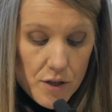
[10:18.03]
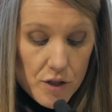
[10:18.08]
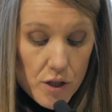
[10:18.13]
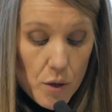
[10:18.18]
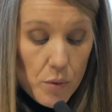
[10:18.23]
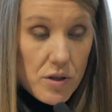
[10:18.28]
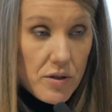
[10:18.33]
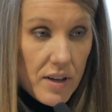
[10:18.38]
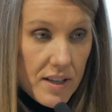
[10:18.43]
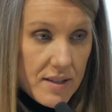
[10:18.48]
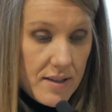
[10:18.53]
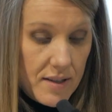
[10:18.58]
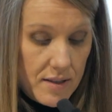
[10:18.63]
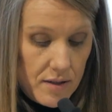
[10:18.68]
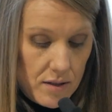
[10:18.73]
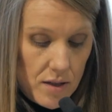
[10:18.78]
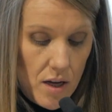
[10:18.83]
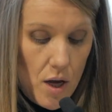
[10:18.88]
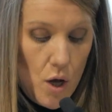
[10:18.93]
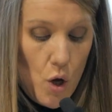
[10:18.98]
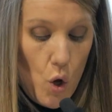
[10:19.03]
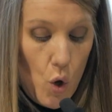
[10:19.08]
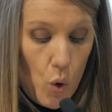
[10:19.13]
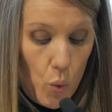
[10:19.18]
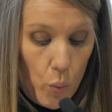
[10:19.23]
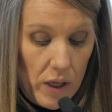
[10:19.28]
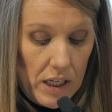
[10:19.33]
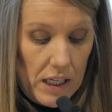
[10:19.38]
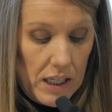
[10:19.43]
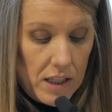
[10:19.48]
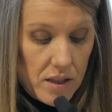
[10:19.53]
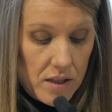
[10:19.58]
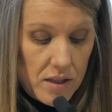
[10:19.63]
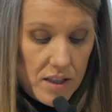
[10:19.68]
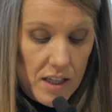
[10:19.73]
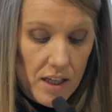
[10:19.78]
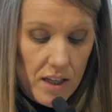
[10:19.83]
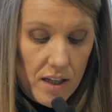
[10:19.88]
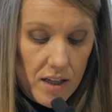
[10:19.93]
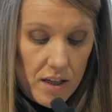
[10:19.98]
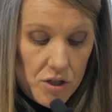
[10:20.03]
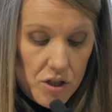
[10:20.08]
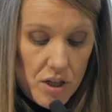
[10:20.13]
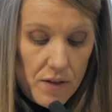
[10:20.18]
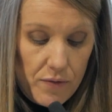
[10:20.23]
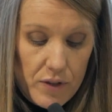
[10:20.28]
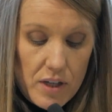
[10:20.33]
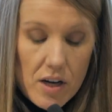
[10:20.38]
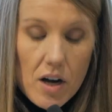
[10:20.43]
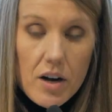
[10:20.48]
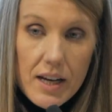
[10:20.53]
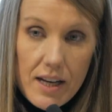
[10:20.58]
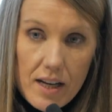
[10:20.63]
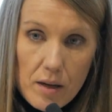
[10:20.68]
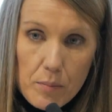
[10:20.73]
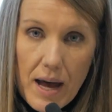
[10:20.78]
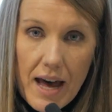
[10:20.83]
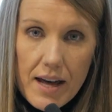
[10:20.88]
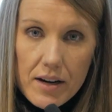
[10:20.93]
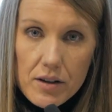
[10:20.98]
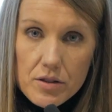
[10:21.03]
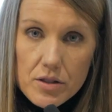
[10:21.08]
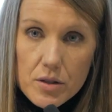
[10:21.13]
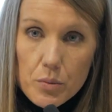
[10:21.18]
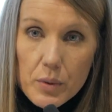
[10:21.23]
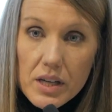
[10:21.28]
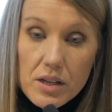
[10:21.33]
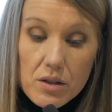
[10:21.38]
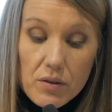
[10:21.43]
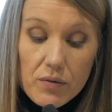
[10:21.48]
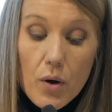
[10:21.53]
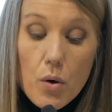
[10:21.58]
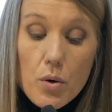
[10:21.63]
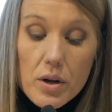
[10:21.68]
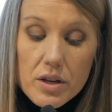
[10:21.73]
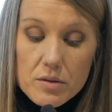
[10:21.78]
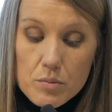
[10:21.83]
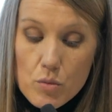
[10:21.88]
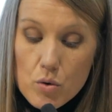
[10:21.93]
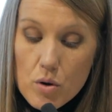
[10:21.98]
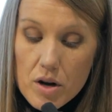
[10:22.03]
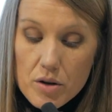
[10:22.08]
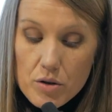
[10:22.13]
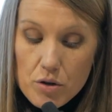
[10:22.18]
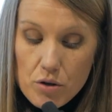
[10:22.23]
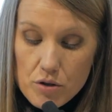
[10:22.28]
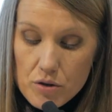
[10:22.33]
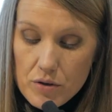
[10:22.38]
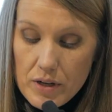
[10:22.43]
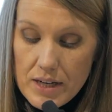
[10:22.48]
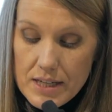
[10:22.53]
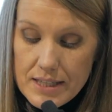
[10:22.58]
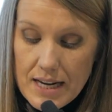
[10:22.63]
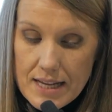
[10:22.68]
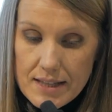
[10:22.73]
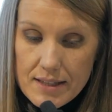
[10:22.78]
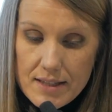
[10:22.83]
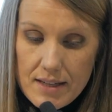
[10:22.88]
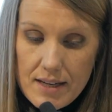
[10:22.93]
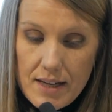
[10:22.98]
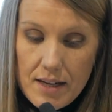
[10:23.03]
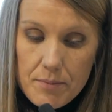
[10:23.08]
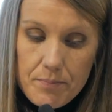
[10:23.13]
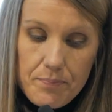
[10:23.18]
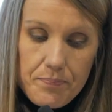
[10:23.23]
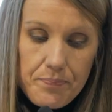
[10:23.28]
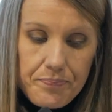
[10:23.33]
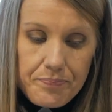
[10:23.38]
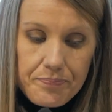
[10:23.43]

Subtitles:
So address this, we need to see a shift in our eating patterns. We need to focus more on nutrient density.